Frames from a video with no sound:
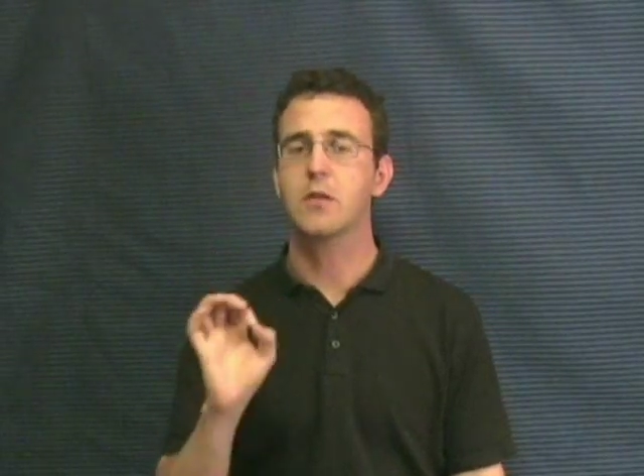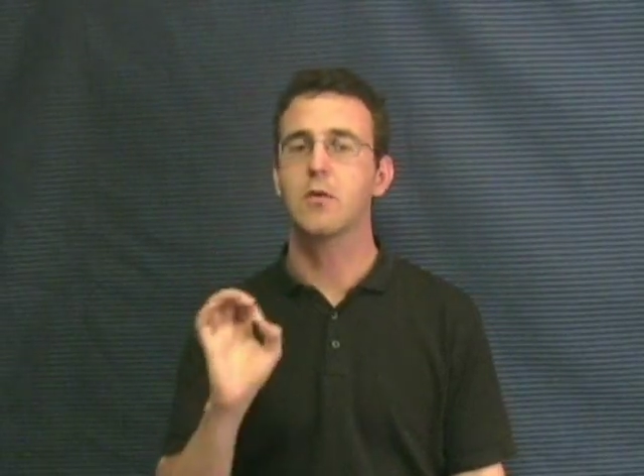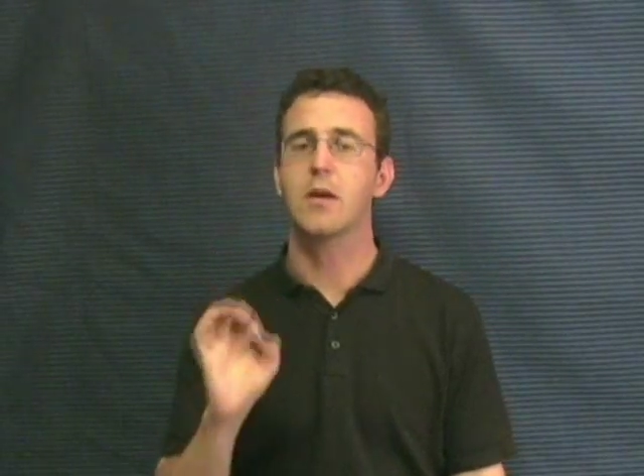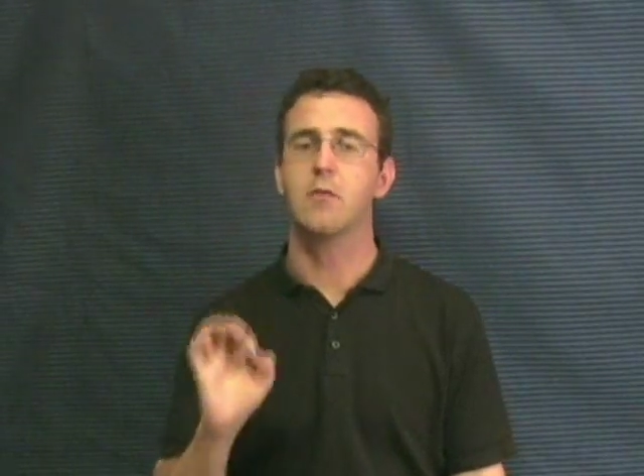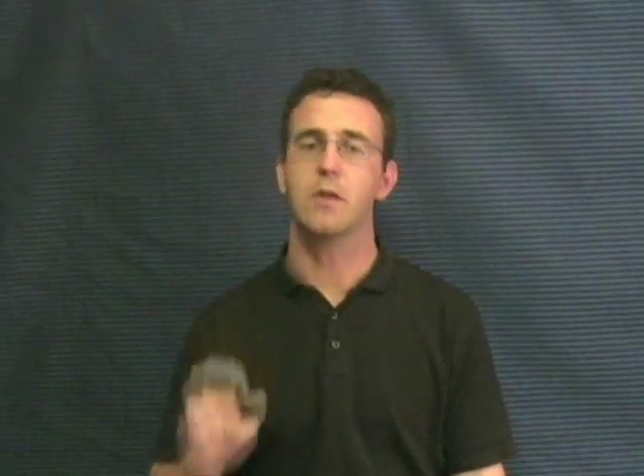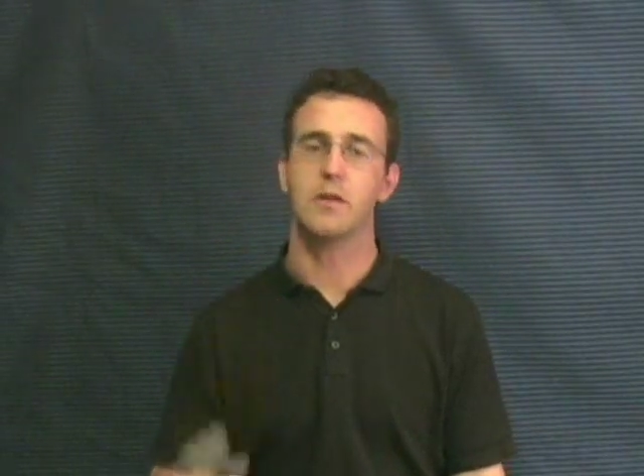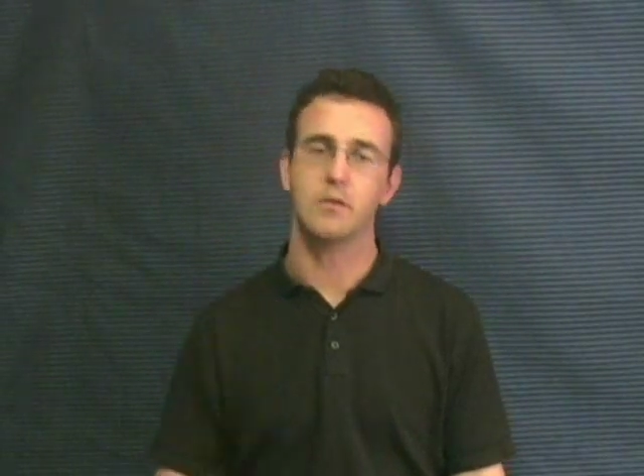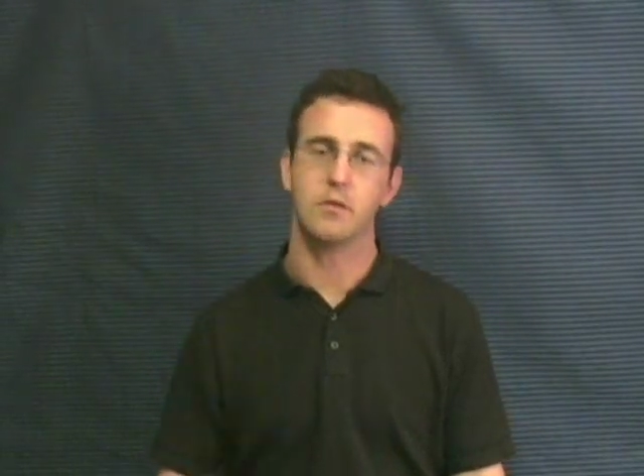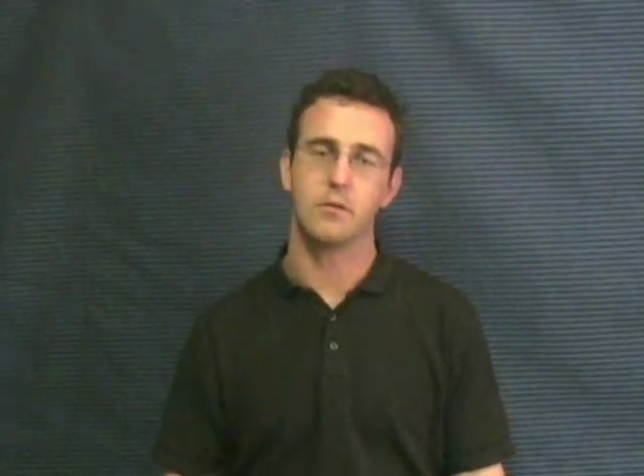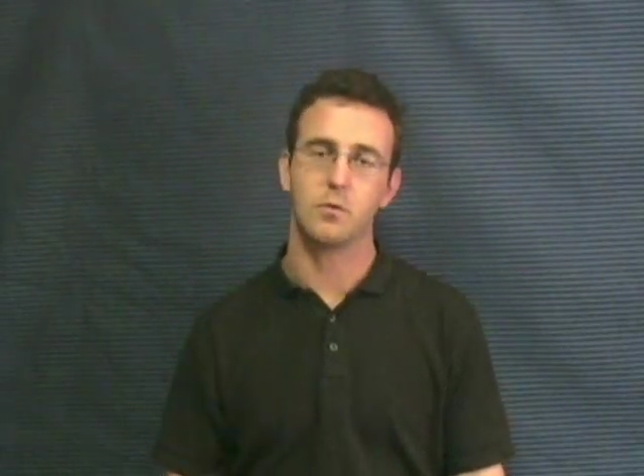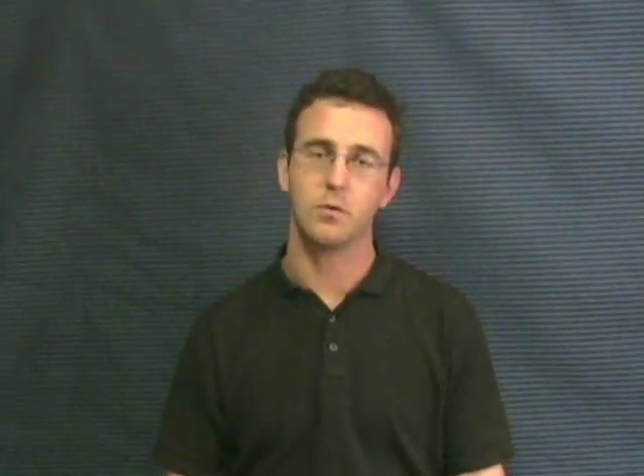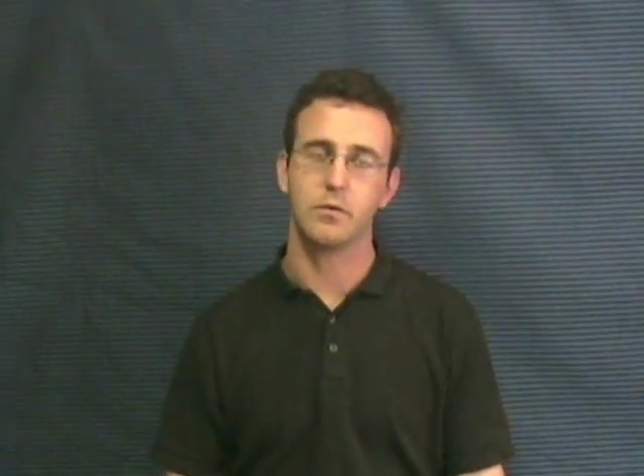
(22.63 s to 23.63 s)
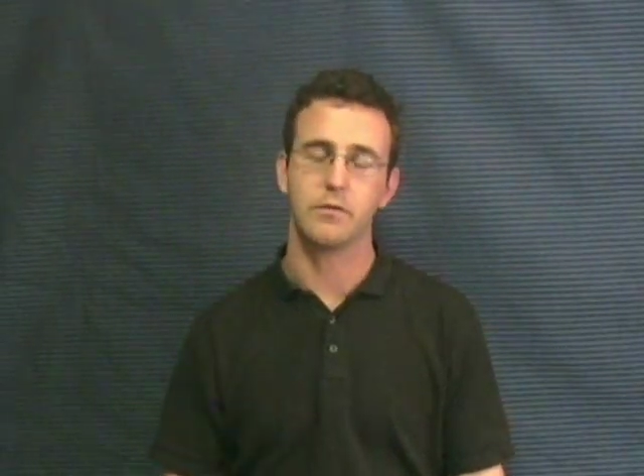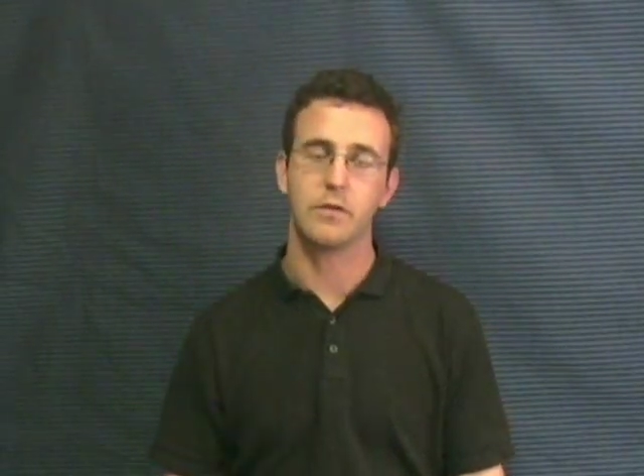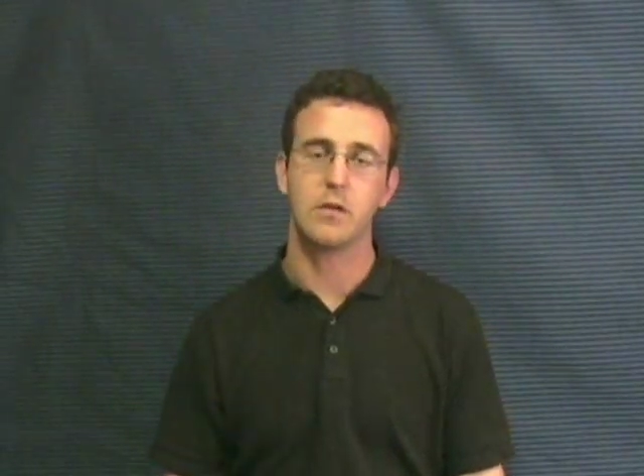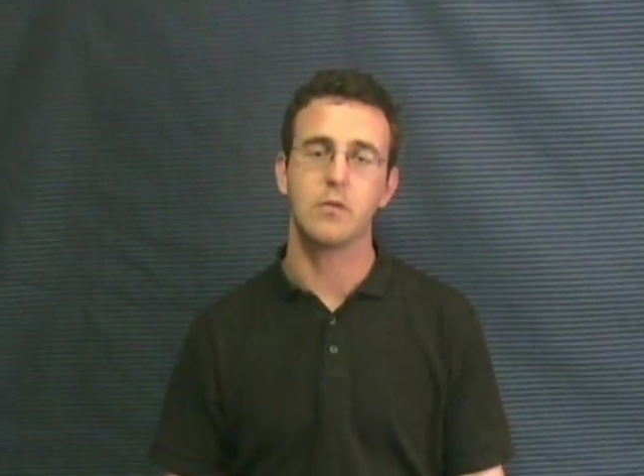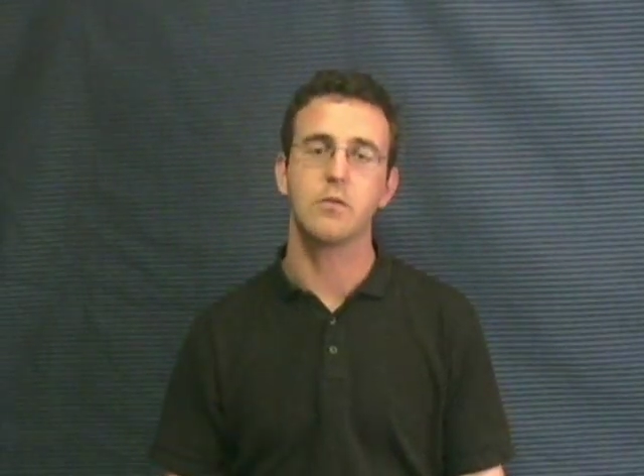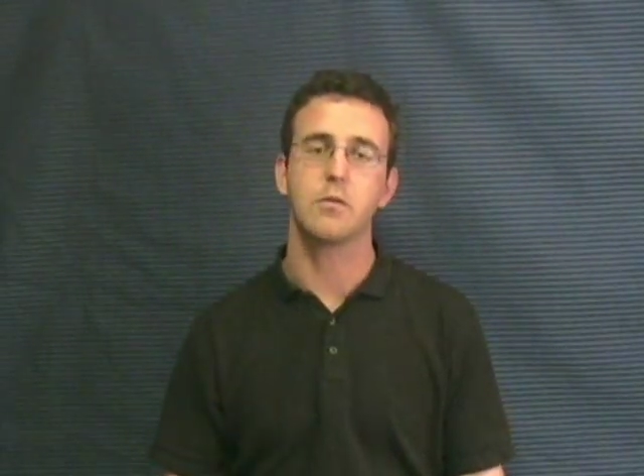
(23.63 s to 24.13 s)
great research tools if
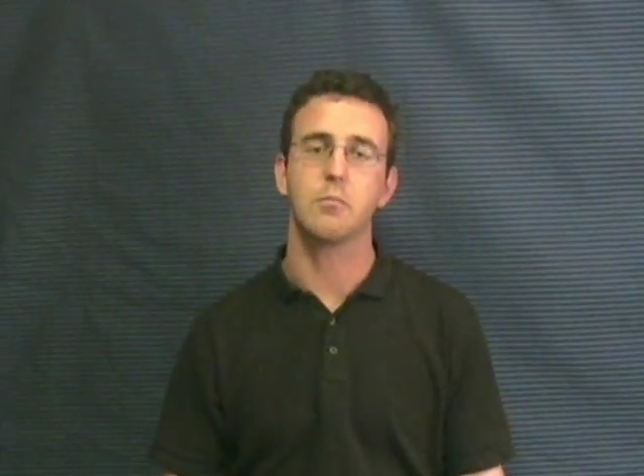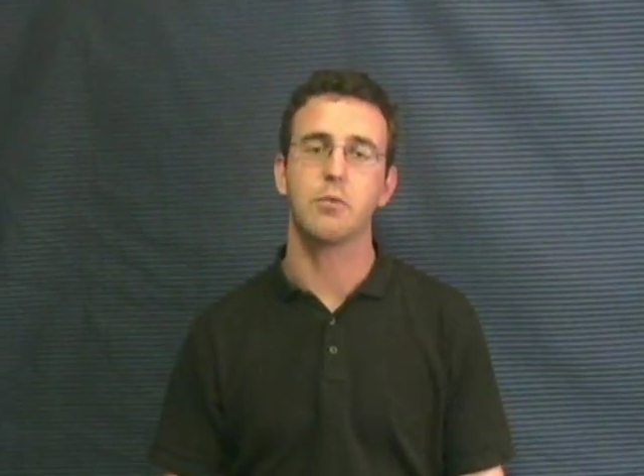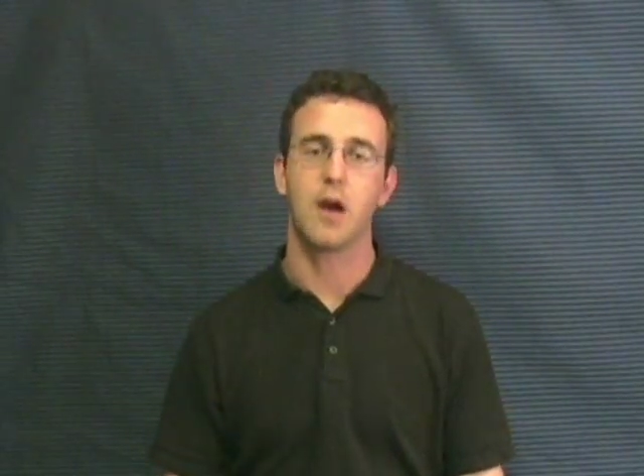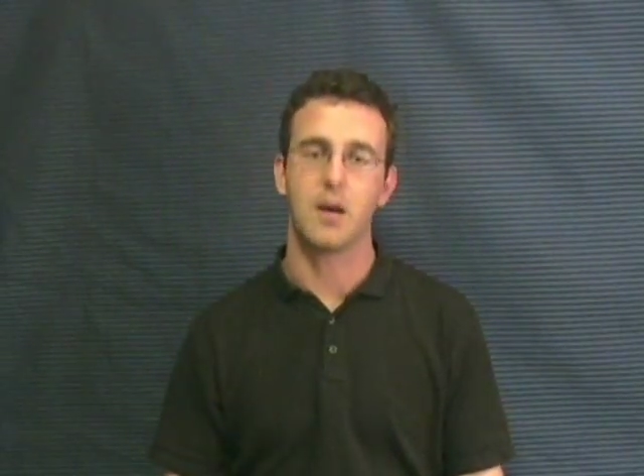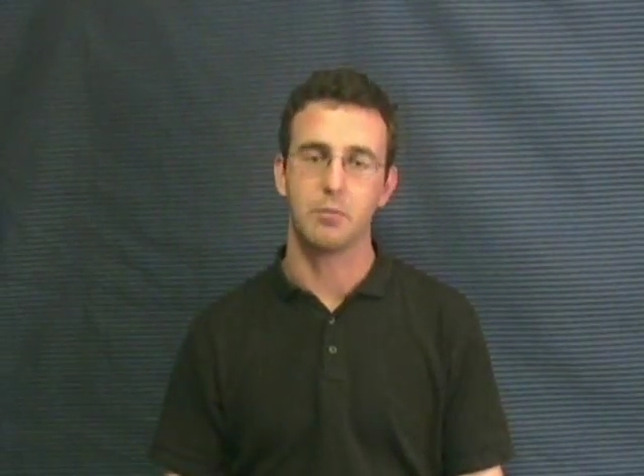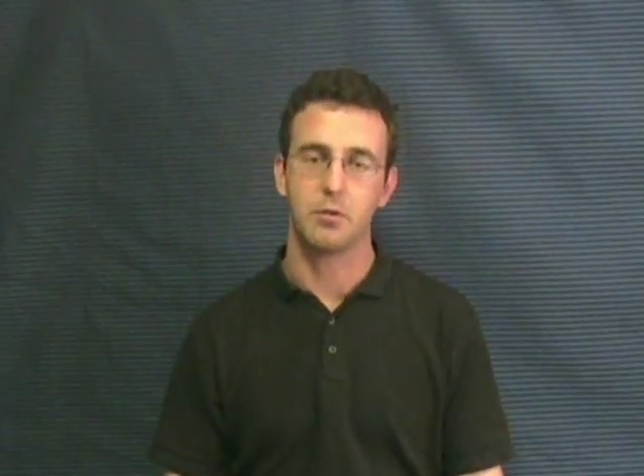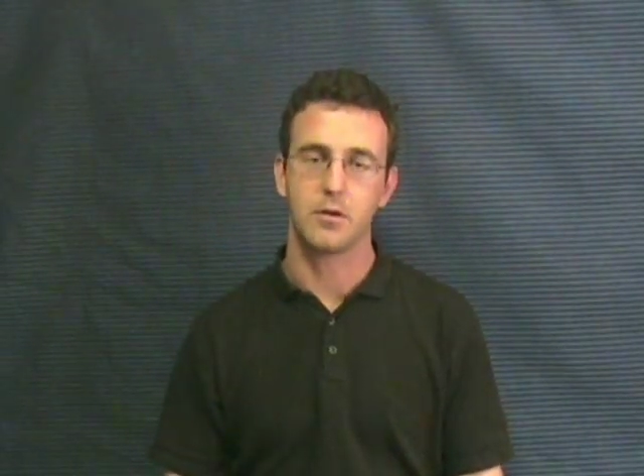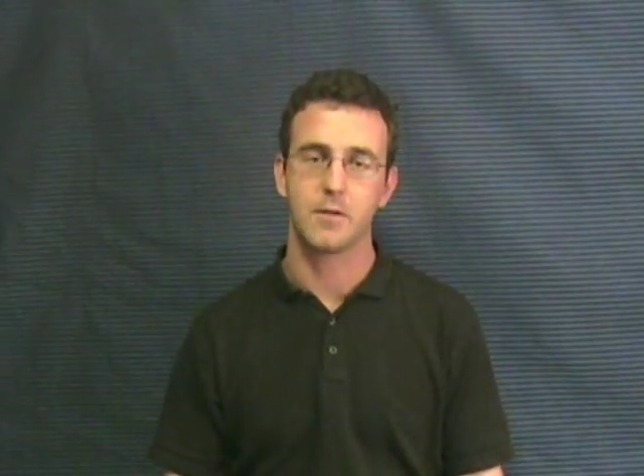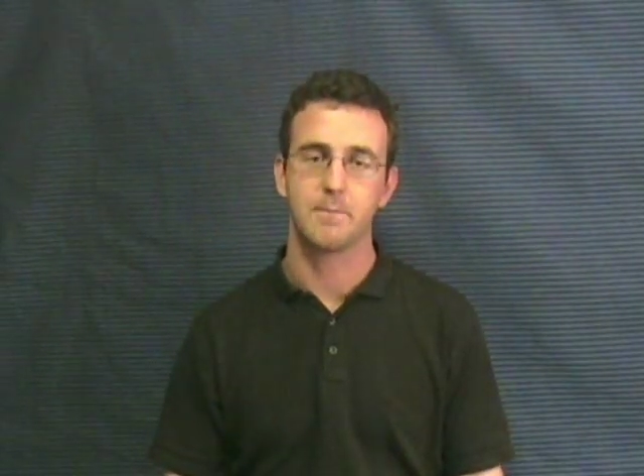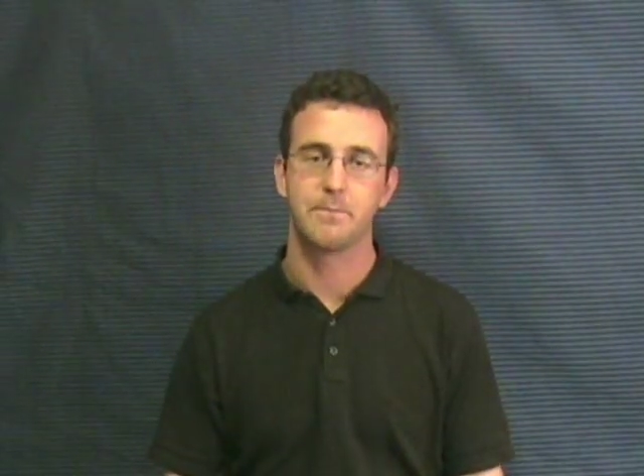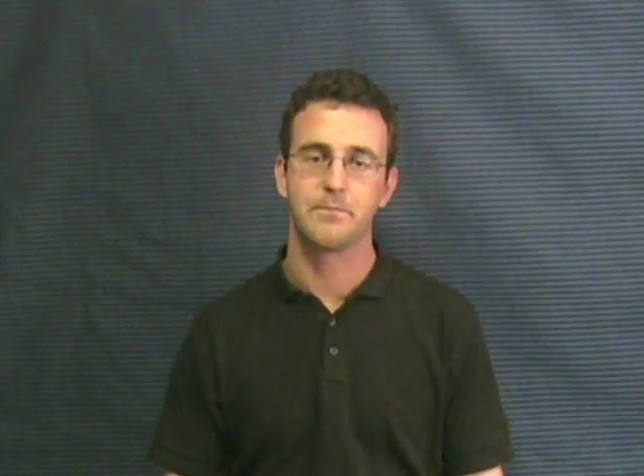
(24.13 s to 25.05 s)
you use them properly.